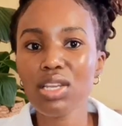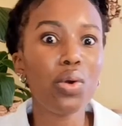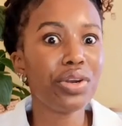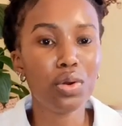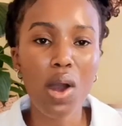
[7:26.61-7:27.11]
or
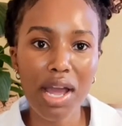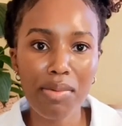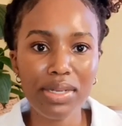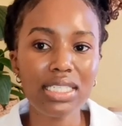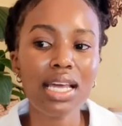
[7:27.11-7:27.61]
a
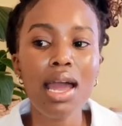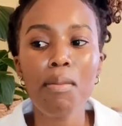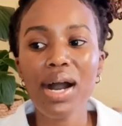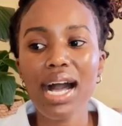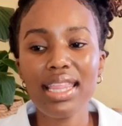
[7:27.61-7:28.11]
requirement
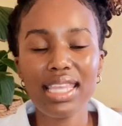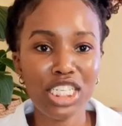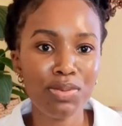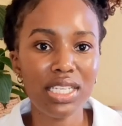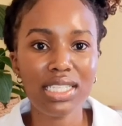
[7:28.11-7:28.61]
by the
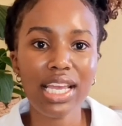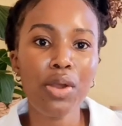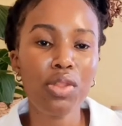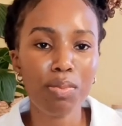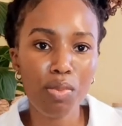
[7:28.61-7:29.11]
HPCSA or the,